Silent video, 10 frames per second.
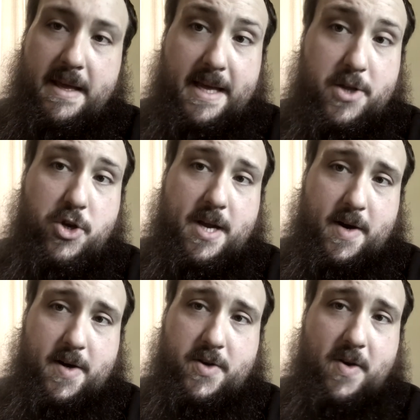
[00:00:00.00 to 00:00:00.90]
Each
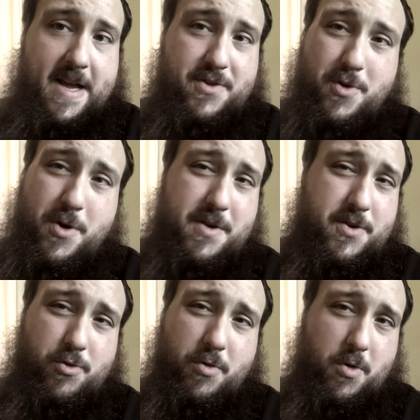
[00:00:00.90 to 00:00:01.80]
character has no
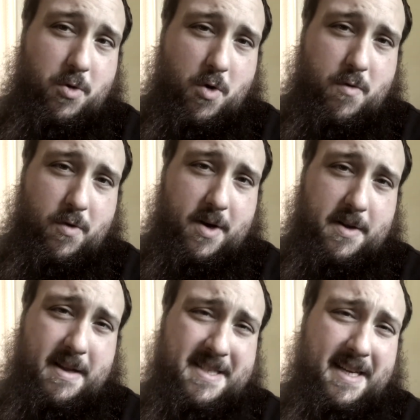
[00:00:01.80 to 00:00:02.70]
control over
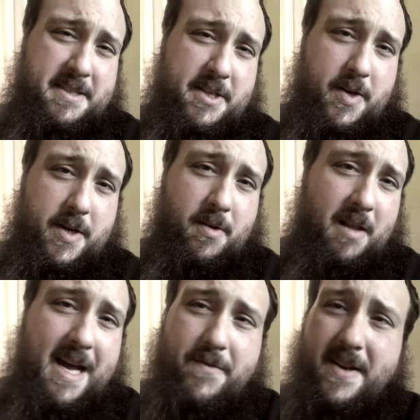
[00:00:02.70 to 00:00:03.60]
its exterior
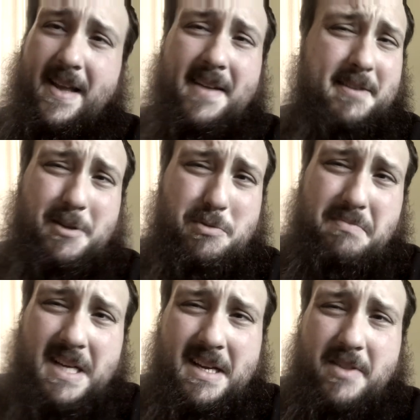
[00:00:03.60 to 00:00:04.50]
life. The
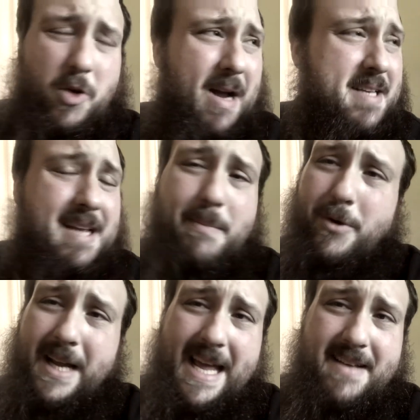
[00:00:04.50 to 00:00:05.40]

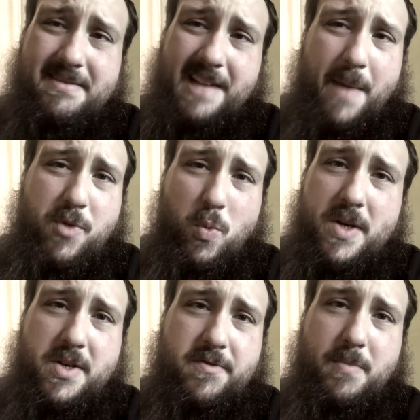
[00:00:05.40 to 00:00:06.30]
grasshopper can't stop the
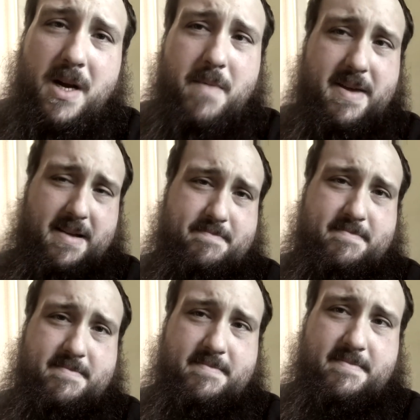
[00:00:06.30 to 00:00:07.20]
winter from coming.
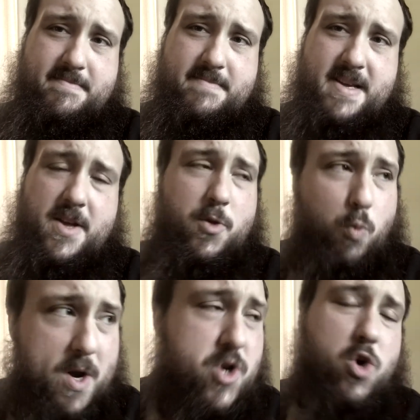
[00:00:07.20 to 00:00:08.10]
The
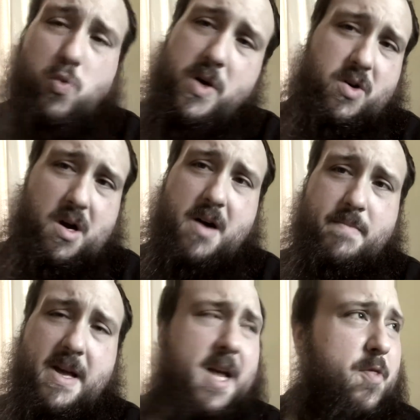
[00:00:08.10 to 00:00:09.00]
winter will
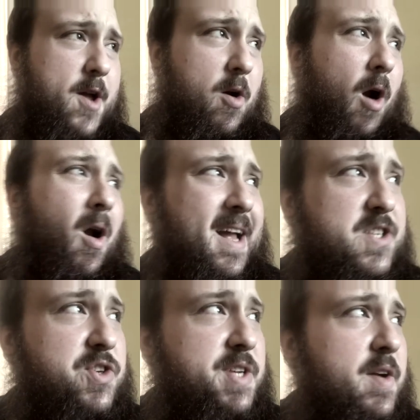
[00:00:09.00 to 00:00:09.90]
come. There are
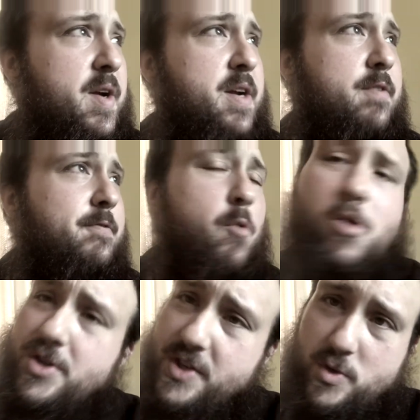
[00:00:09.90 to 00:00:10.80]
exterior
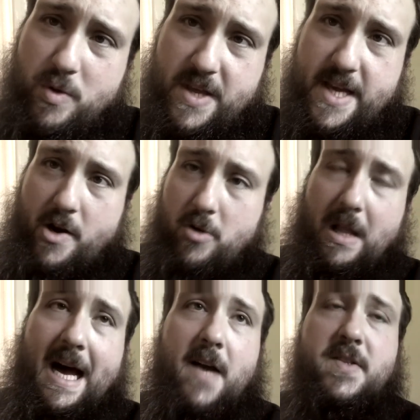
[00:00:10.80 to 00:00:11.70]
forces within our
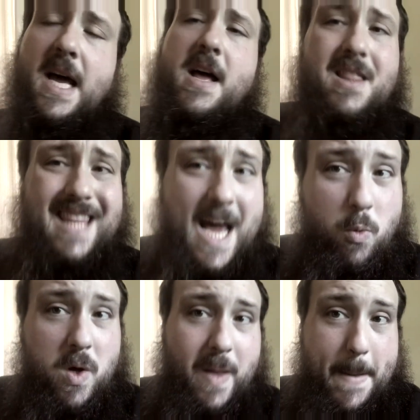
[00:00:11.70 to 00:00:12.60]
lives
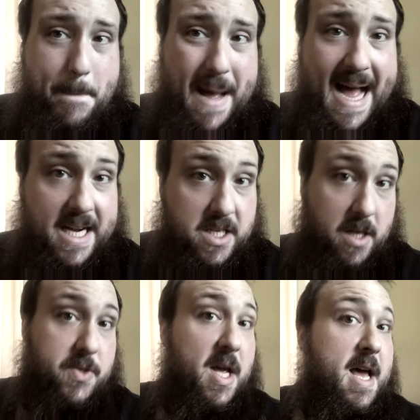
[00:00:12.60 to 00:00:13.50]
that will impact
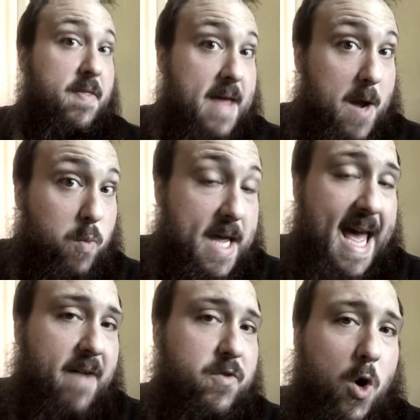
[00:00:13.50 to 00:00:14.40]
us that we
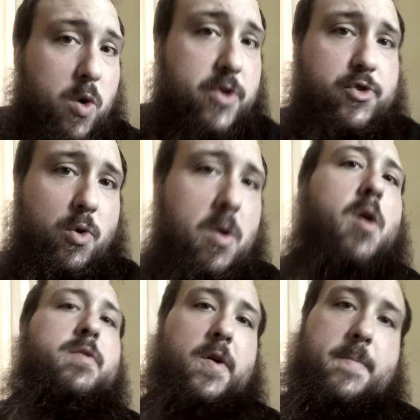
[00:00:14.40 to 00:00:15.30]
have no control
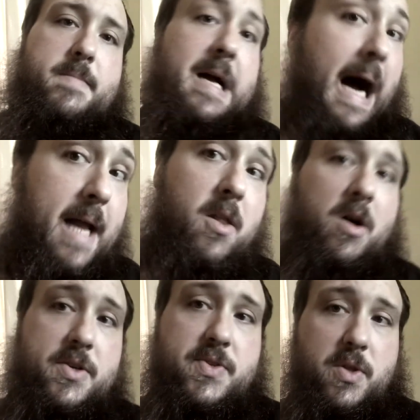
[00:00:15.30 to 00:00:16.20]
over. I
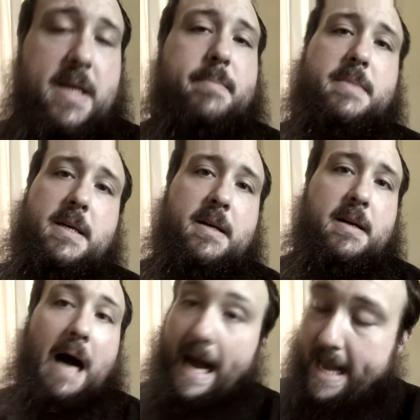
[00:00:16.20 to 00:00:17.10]
lost a limb.
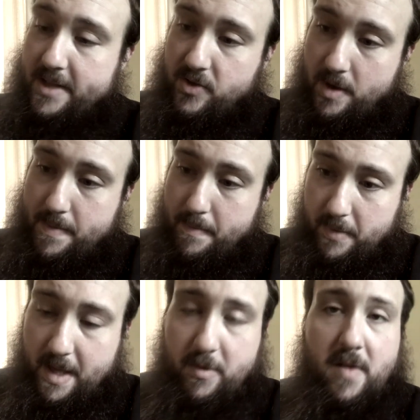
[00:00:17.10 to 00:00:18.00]
I had some
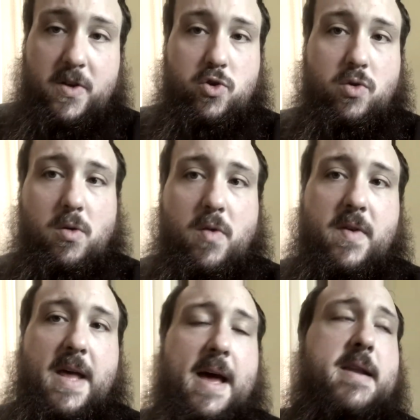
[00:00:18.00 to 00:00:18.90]
level of control
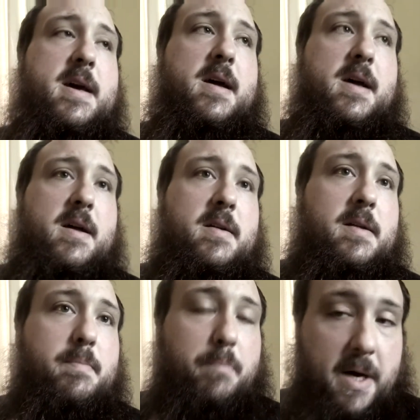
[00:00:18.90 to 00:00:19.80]
over that,
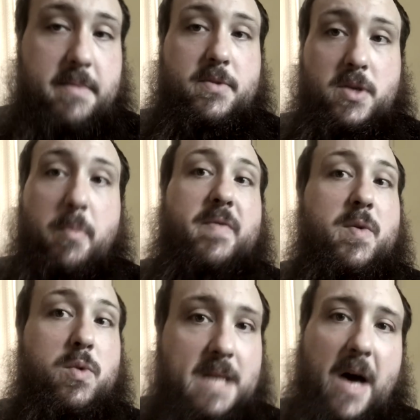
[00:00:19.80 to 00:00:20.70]
but some of
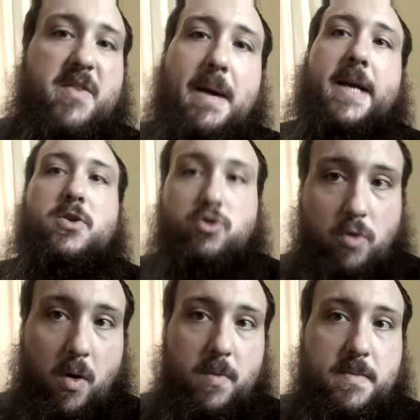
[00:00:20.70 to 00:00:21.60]
it was out of my
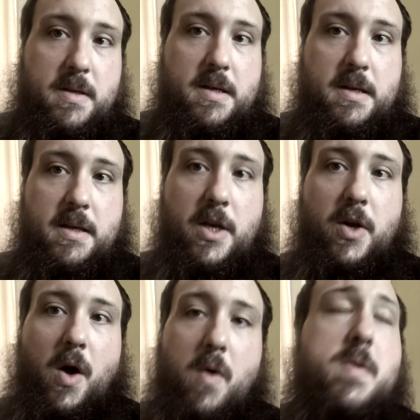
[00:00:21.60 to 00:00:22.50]
control.
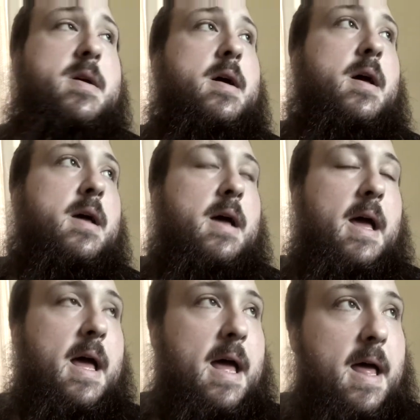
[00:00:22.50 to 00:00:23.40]
You know,
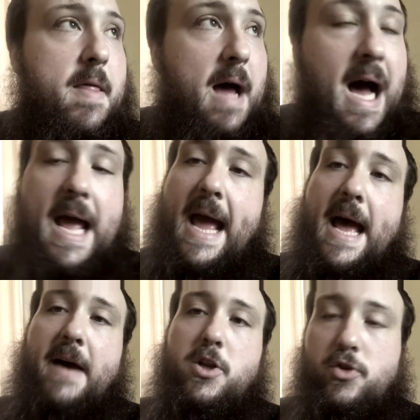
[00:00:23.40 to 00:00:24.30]
I
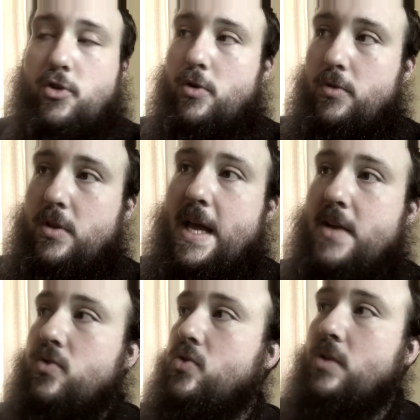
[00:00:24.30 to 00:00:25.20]
had certain
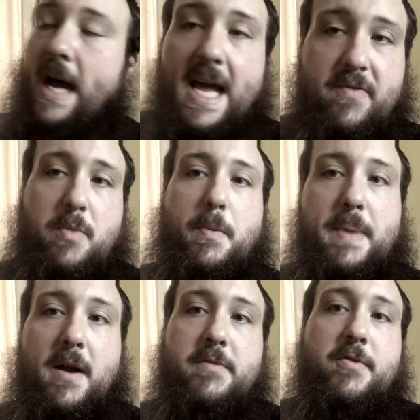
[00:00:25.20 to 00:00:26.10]
things I have to
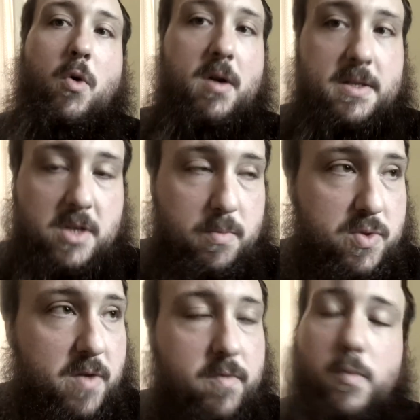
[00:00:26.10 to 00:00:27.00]
prepare for in
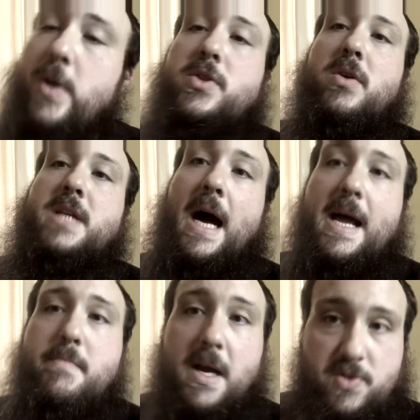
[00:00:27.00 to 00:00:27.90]
terms of winter
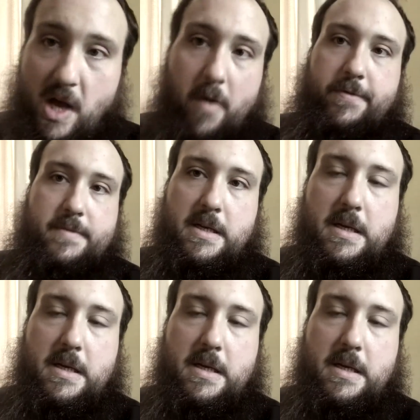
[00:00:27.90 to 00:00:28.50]
time myself.